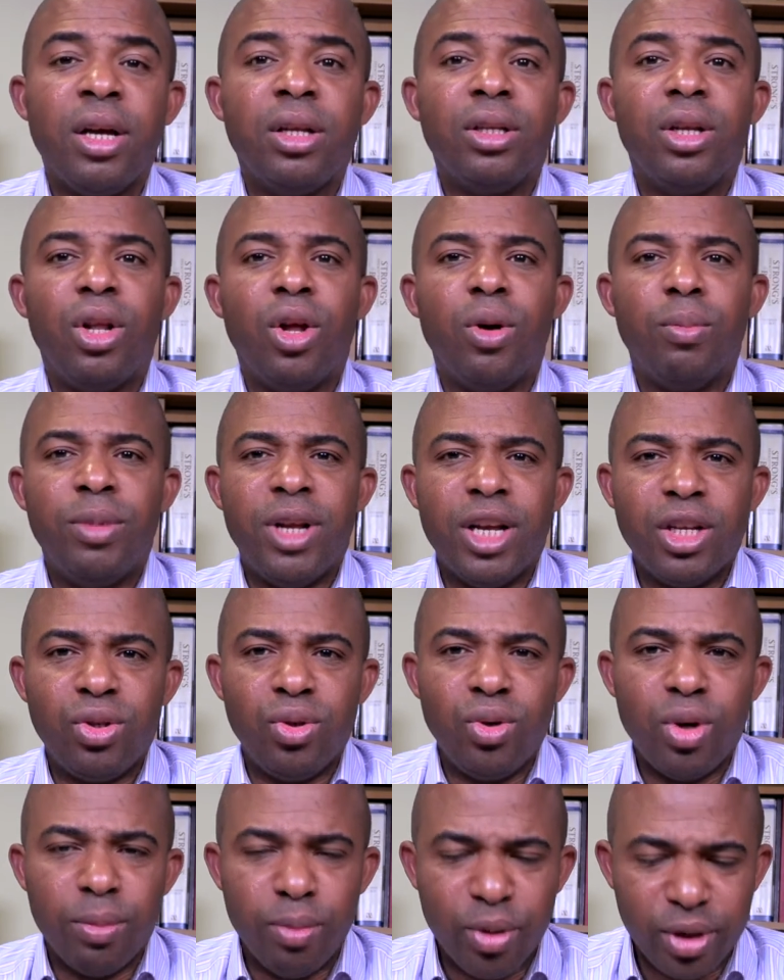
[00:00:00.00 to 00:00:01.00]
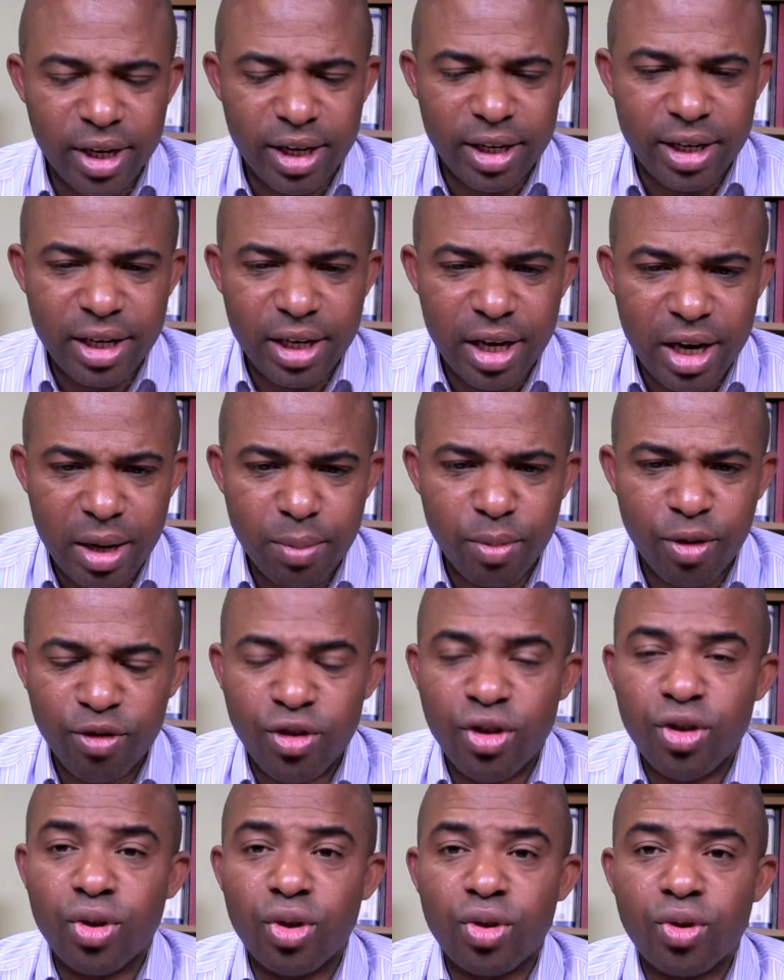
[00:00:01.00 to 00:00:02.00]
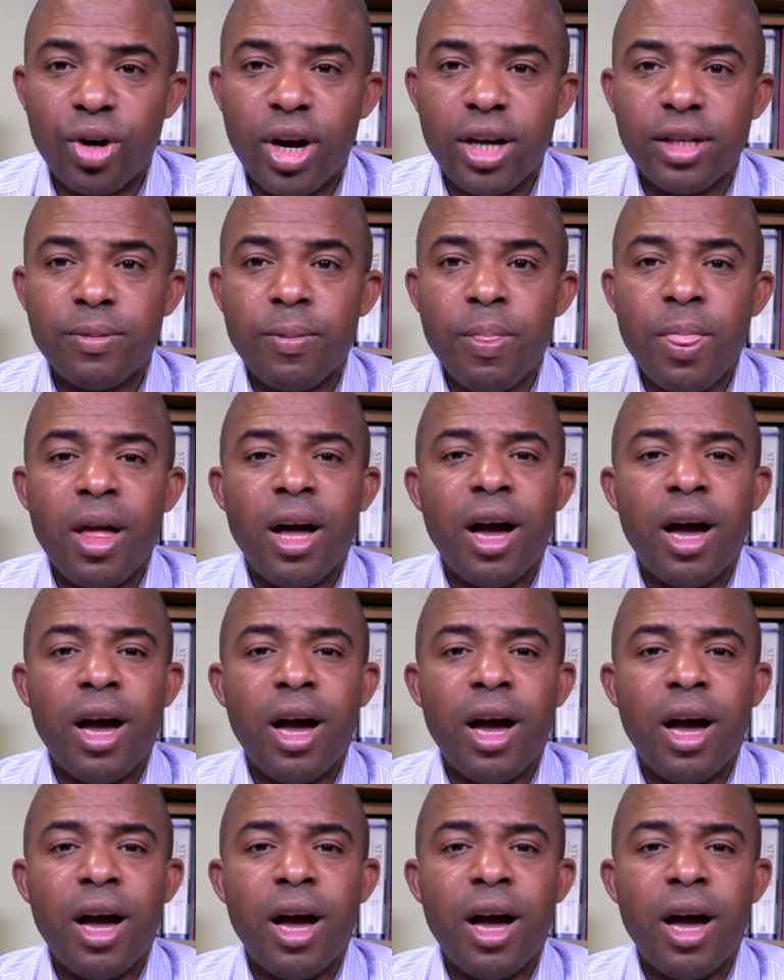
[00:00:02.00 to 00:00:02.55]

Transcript: The Lord bless you abundantly in the name of Jesus Christ.